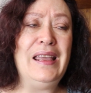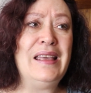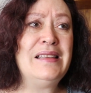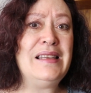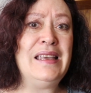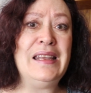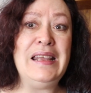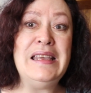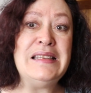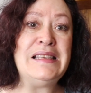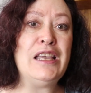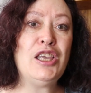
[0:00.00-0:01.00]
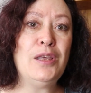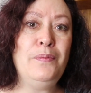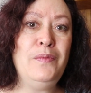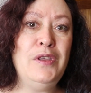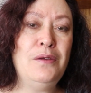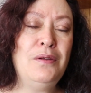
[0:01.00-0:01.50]
is it is a
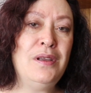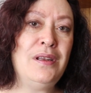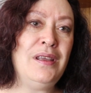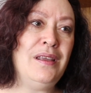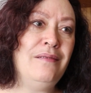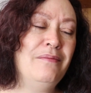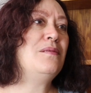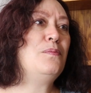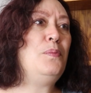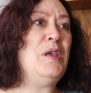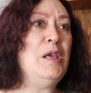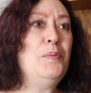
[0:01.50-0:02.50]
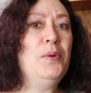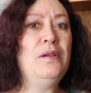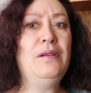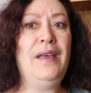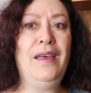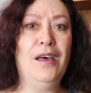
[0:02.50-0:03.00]
community.
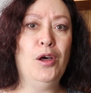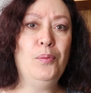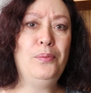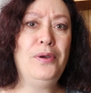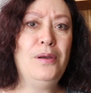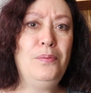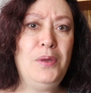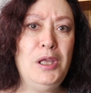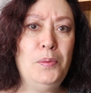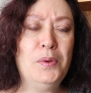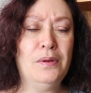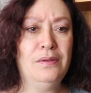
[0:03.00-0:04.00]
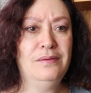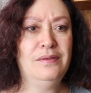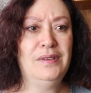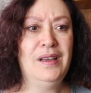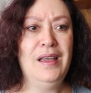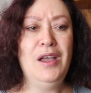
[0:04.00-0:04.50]
People help people.
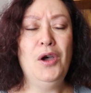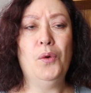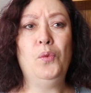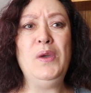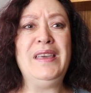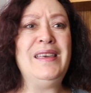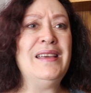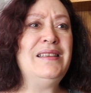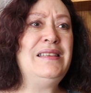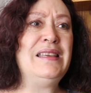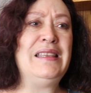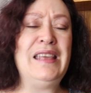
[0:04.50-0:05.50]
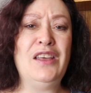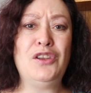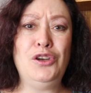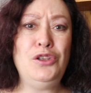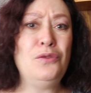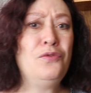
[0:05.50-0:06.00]
We get
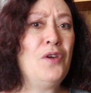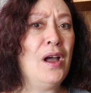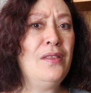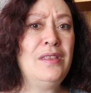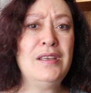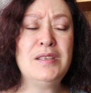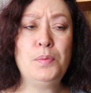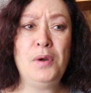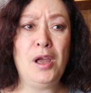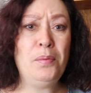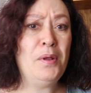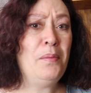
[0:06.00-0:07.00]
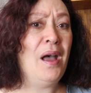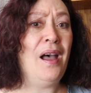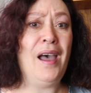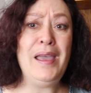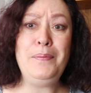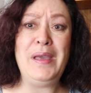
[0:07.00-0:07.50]
together. You've got this problem.
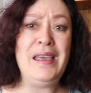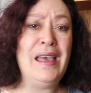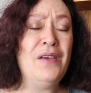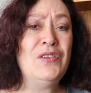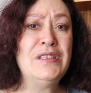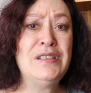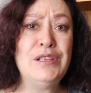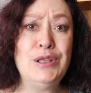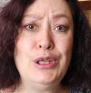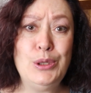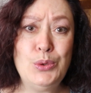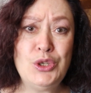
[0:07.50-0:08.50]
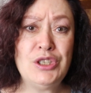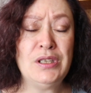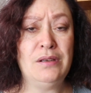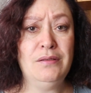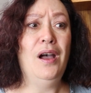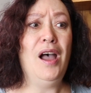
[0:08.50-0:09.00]
I may have a
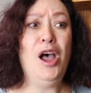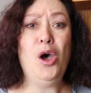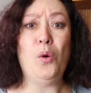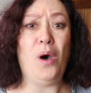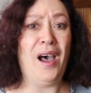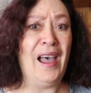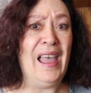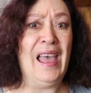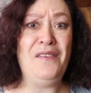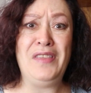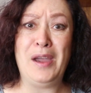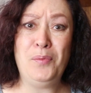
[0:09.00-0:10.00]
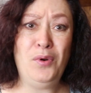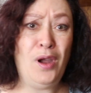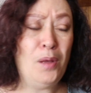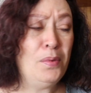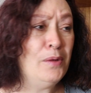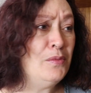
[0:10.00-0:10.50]
solution. Oh, I have that
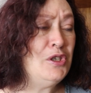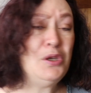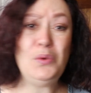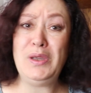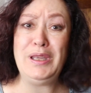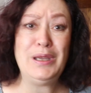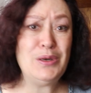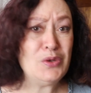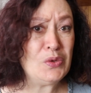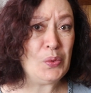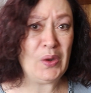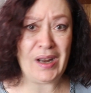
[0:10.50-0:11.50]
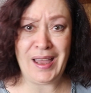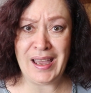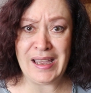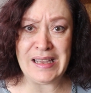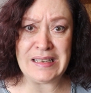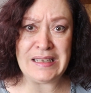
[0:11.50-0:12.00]
problem too. Here's what
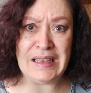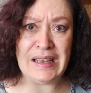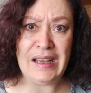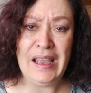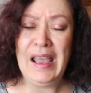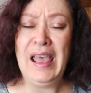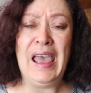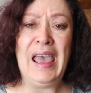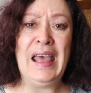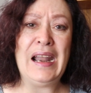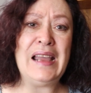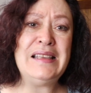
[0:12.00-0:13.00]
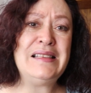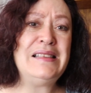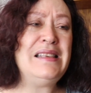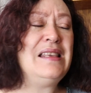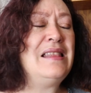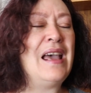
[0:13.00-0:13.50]
I did. And I
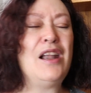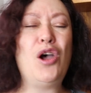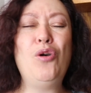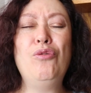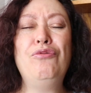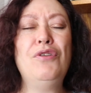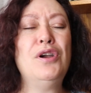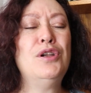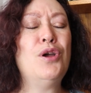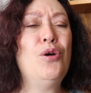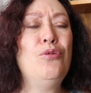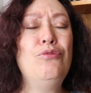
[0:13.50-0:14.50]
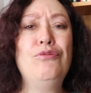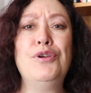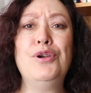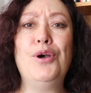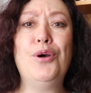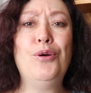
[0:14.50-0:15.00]
see that over and
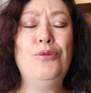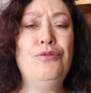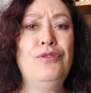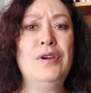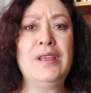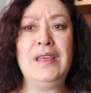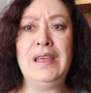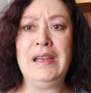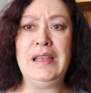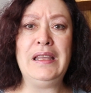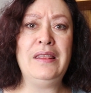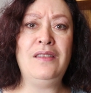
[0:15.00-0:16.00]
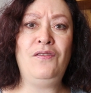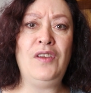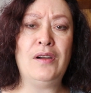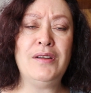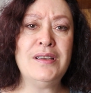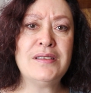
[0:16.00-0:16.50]
over and over again in the
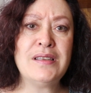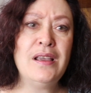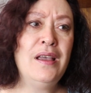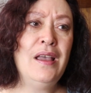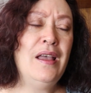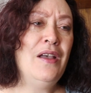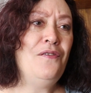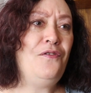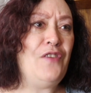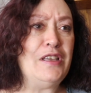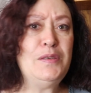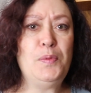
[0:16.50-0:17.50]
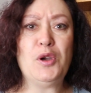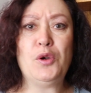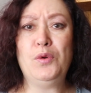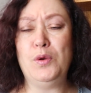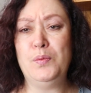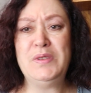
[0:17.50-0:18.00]
various Facebook
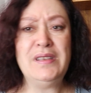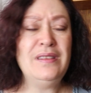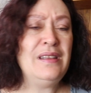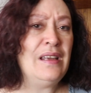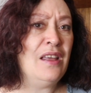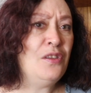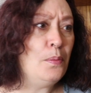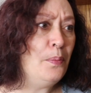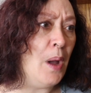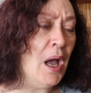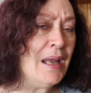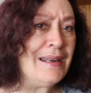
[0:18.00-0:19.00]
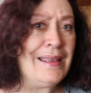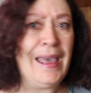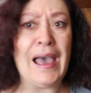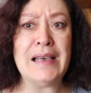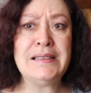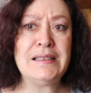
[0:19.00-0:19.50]
groups and the other
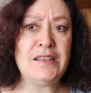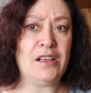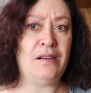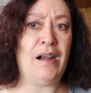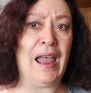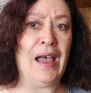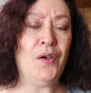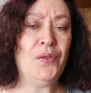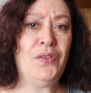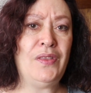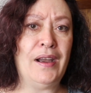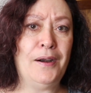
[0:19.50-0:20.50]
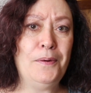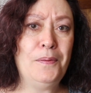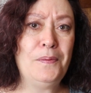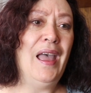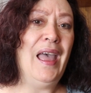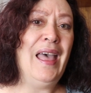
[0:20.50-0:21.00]
podcasts that are out there.
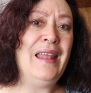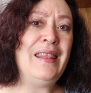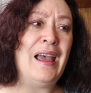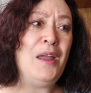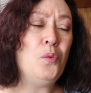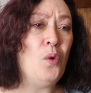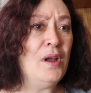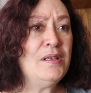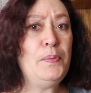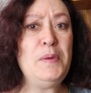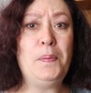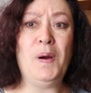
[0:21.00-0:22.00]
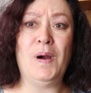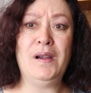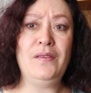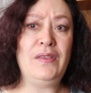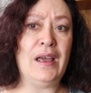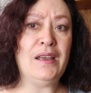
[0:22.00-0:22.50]
And I want to be
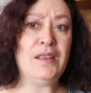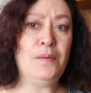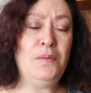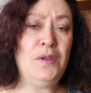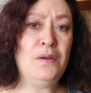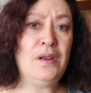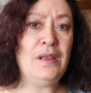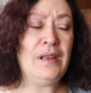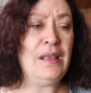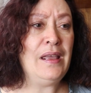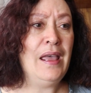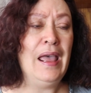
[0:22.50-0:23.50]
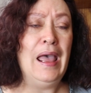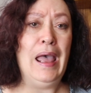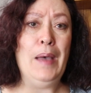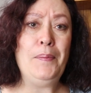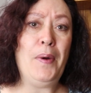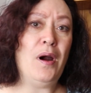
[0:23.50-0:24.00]
part of that community.
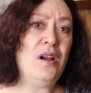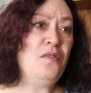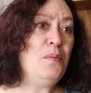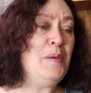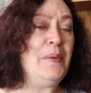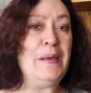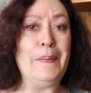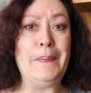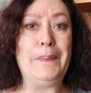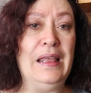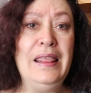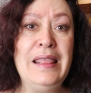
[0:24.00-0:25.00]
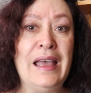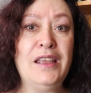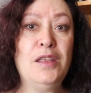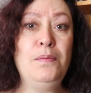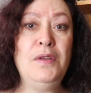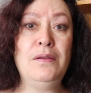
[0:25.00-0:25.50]
And part of me being in
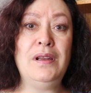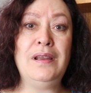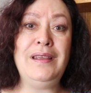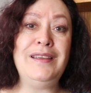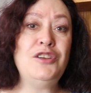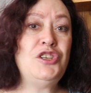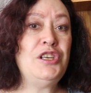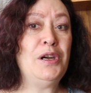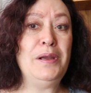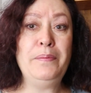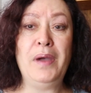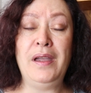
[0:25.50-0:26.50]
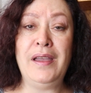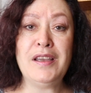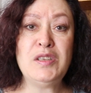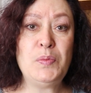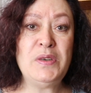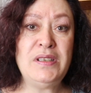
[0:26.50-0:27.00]
that community is sharing my
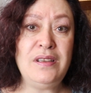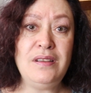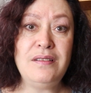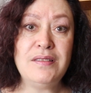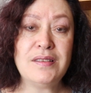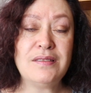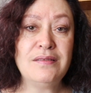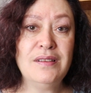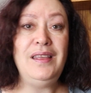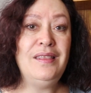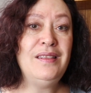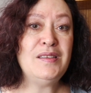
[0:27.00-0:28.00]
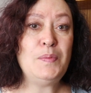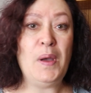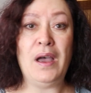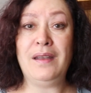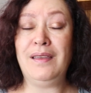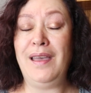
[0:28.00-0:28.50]
expertise in this
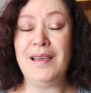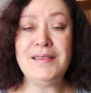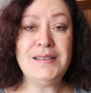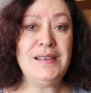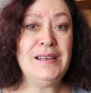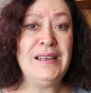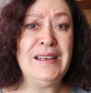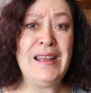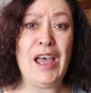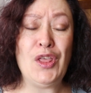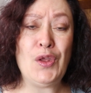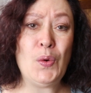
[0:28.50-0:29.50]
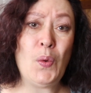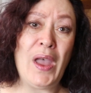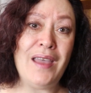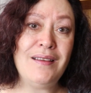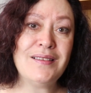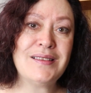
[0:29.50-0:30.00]
podcast and in other
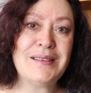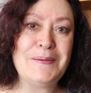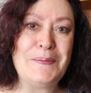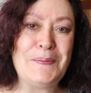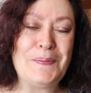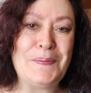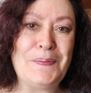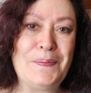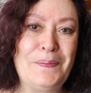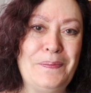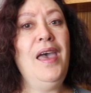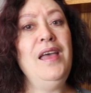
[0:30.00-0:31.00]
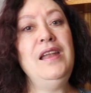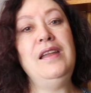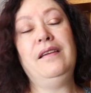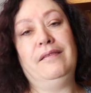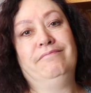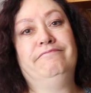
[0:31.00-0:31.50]
ways. And